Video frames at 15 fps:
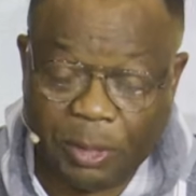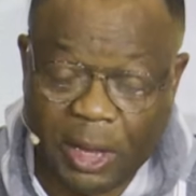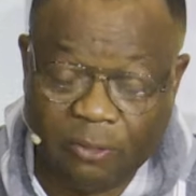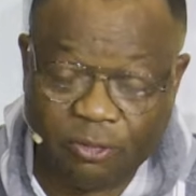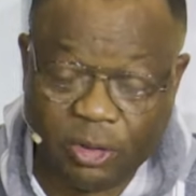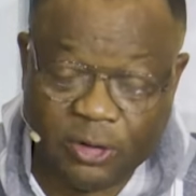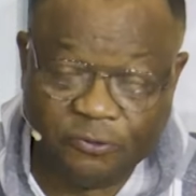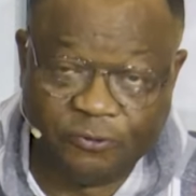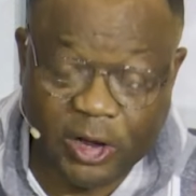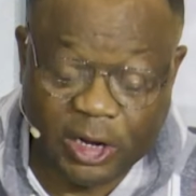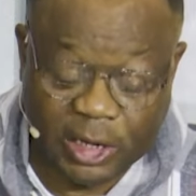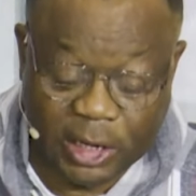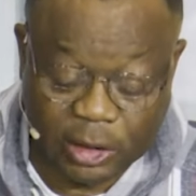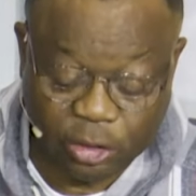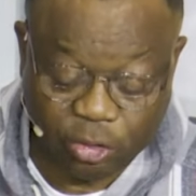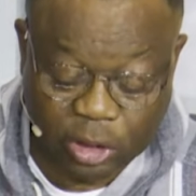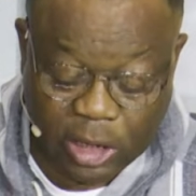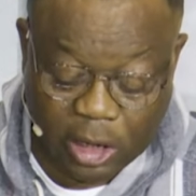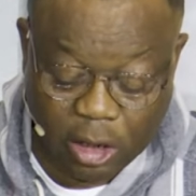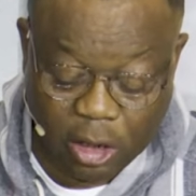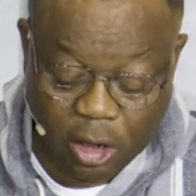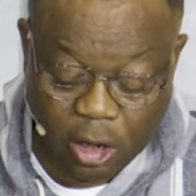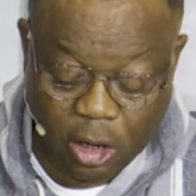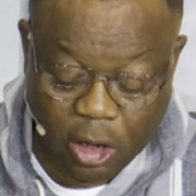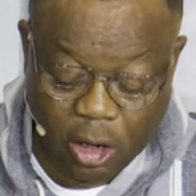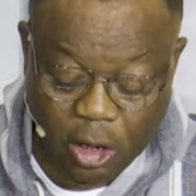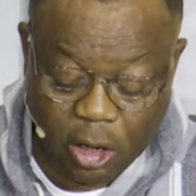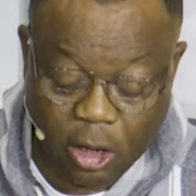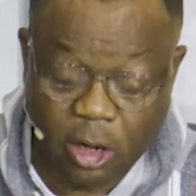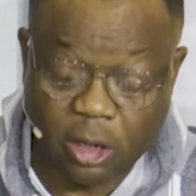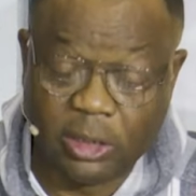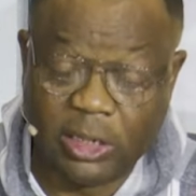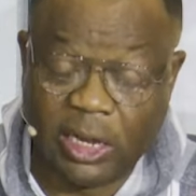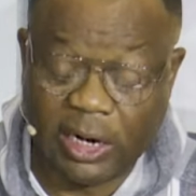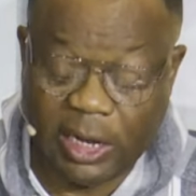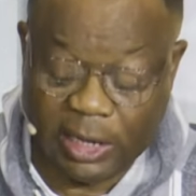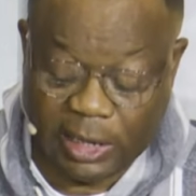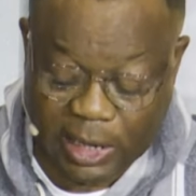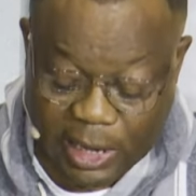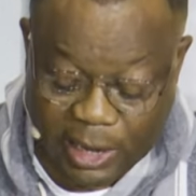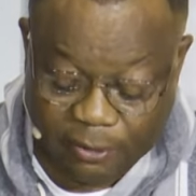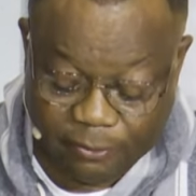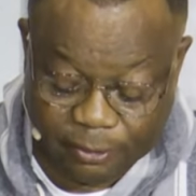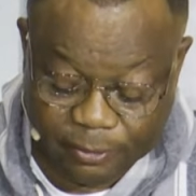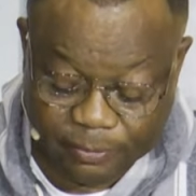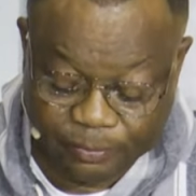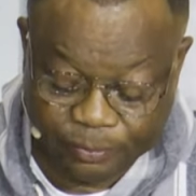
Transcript: Heavenly Father, you are all that I have.